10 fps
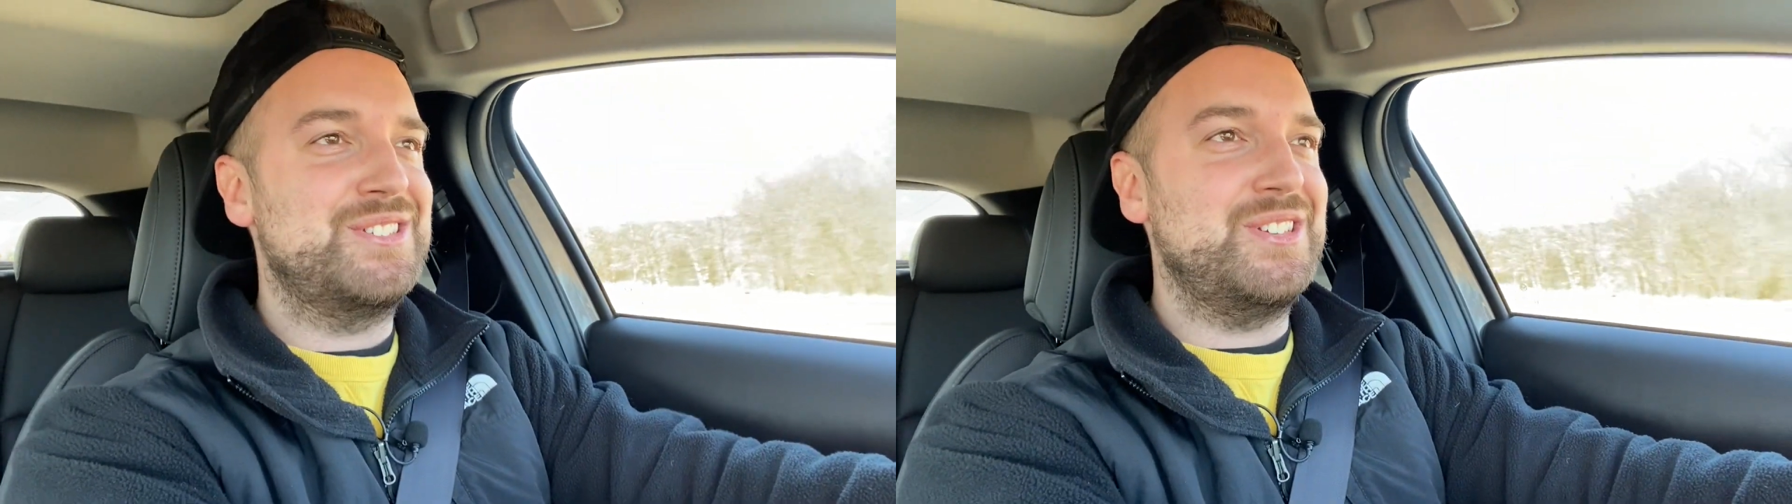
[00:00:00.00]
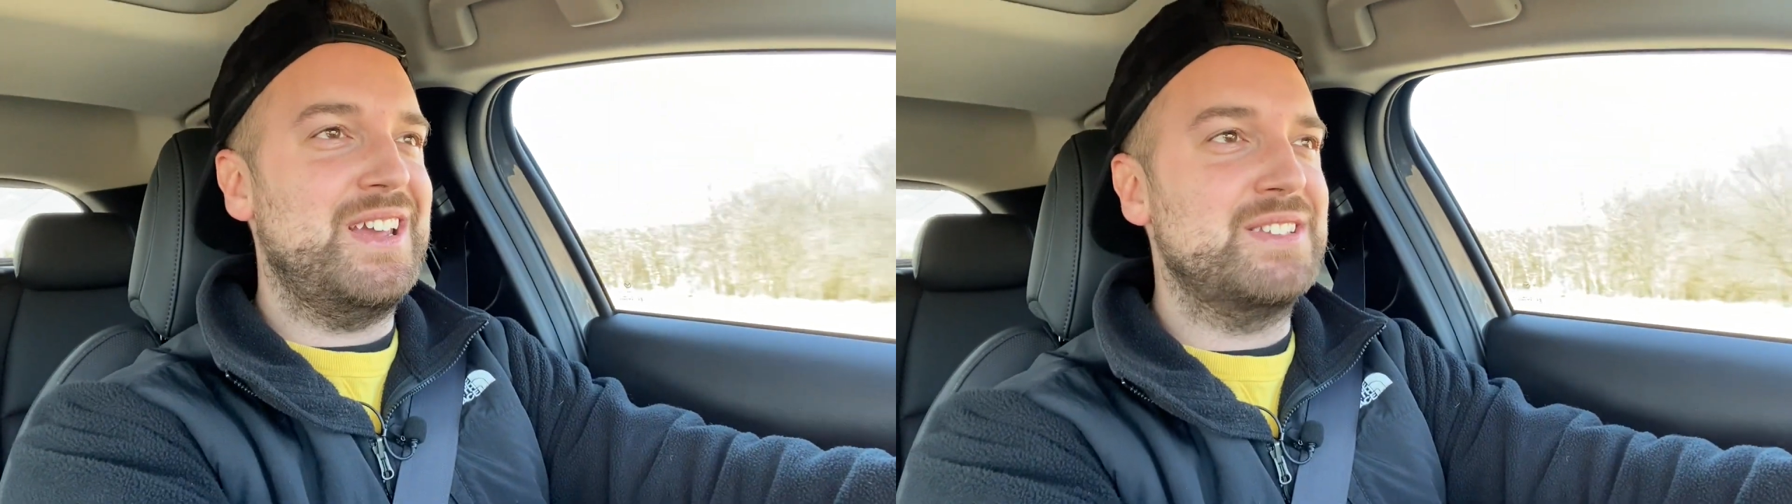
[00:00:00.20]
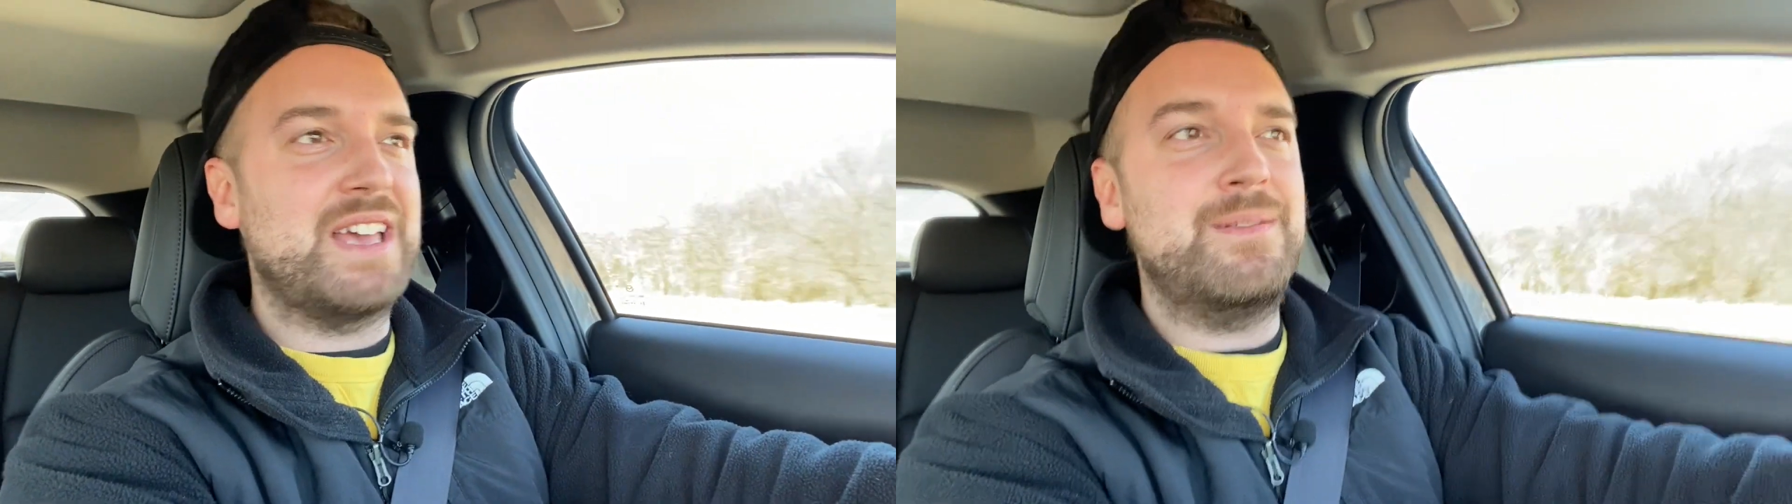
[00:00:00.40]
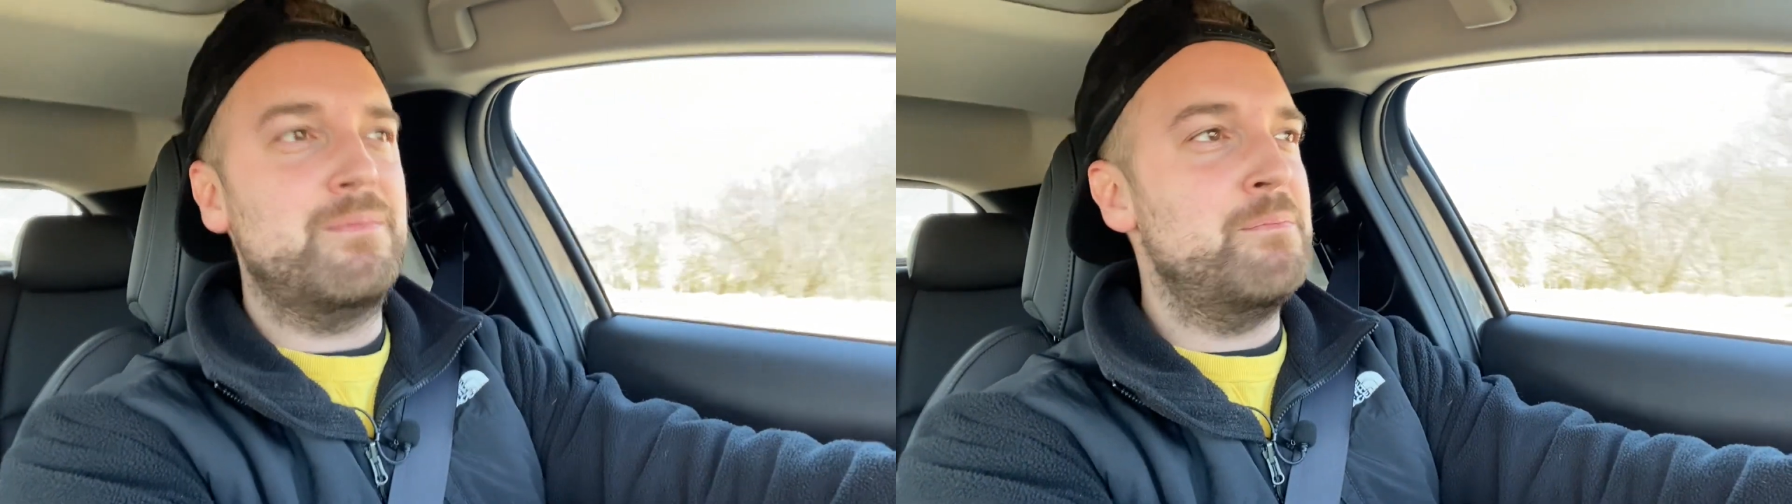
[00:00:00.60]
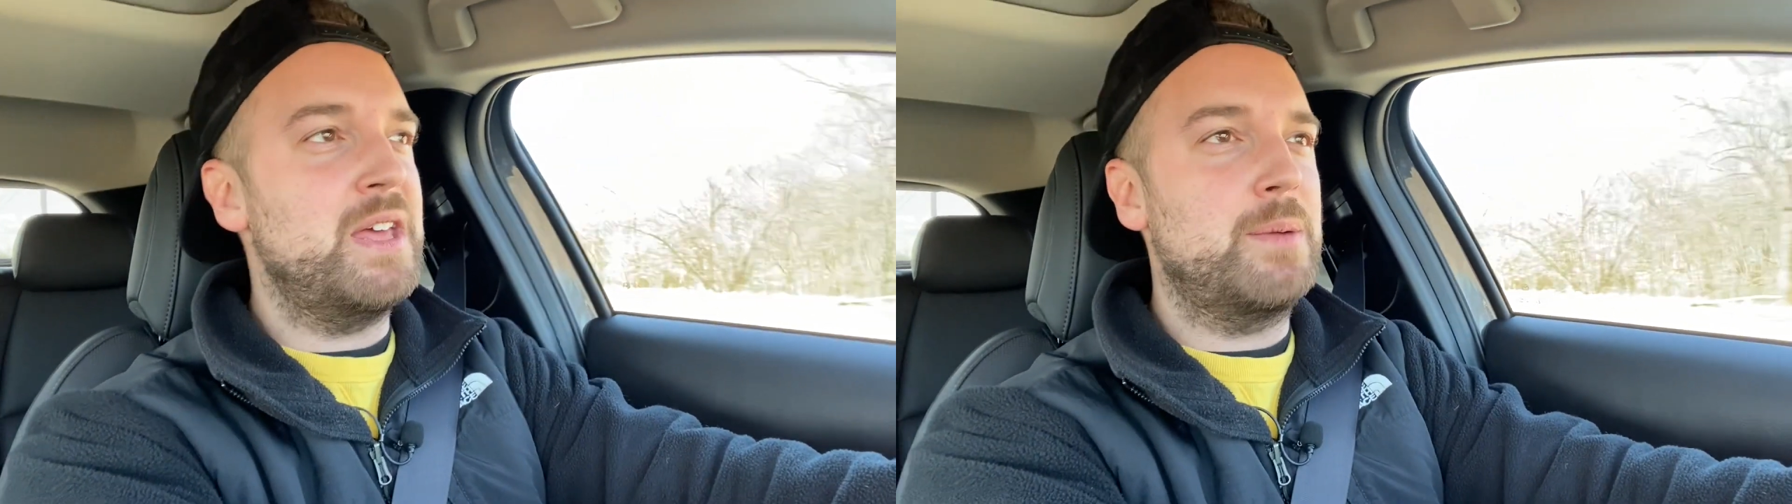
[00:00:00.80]
Geez,
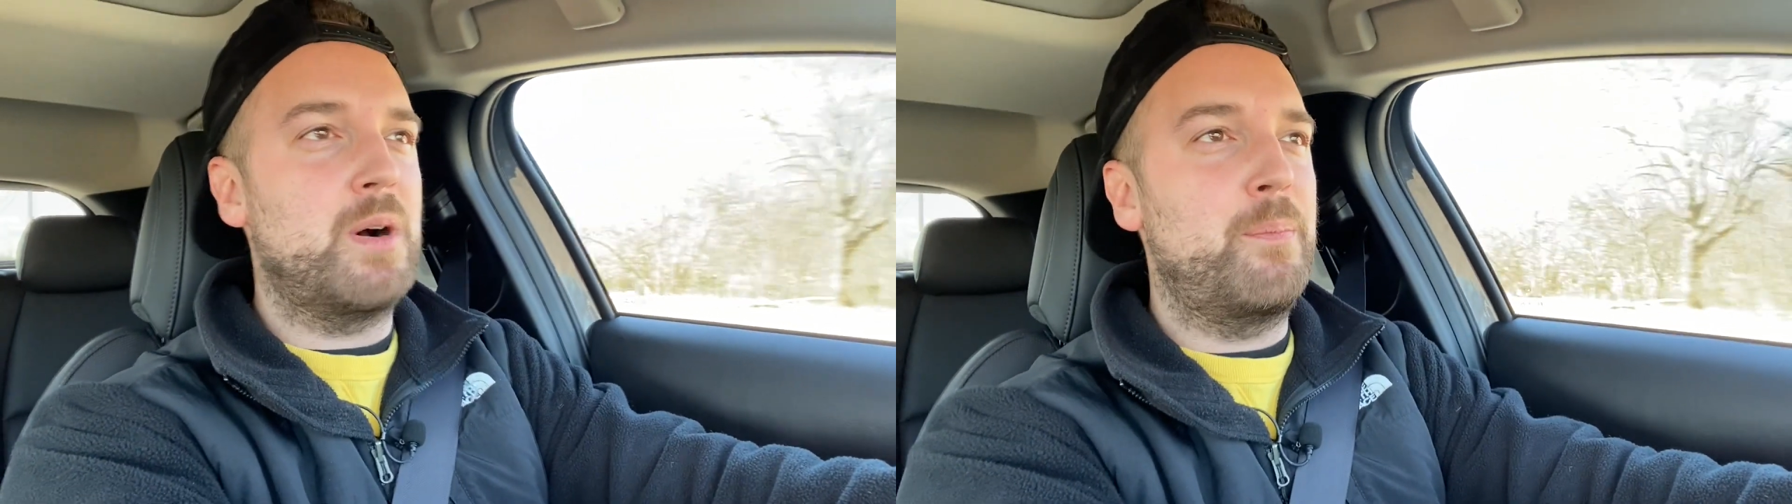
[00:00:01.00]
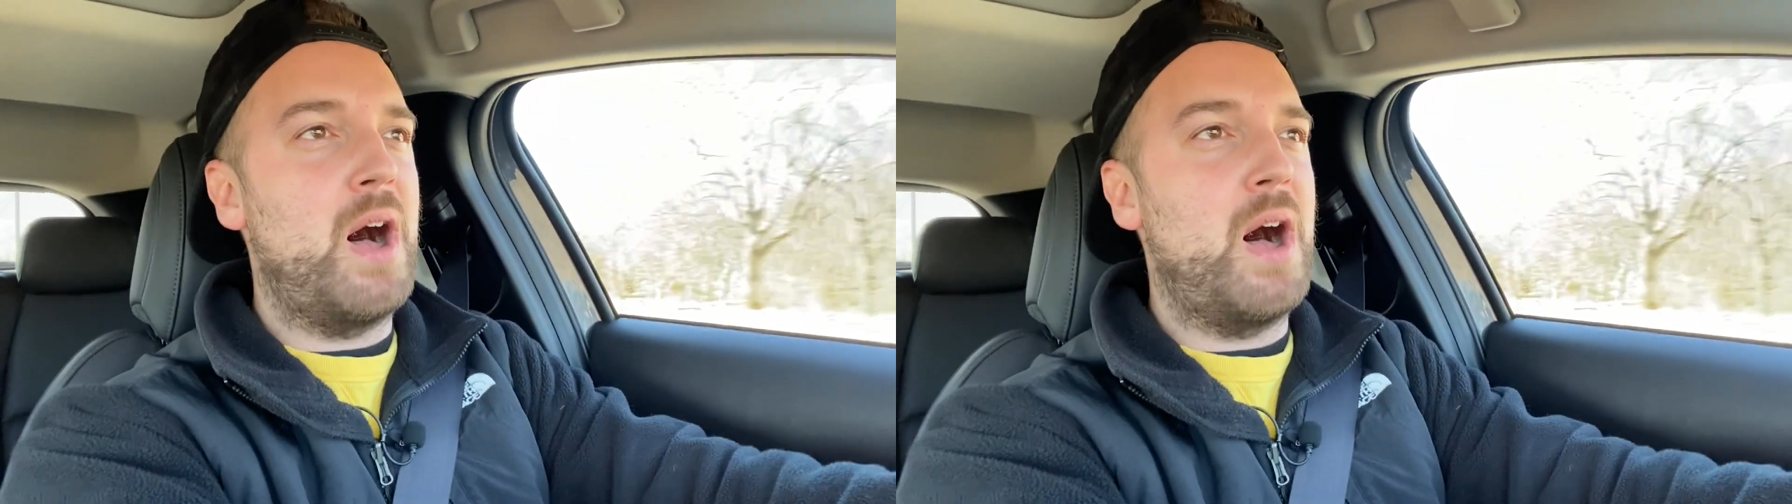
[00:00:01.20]
and minimal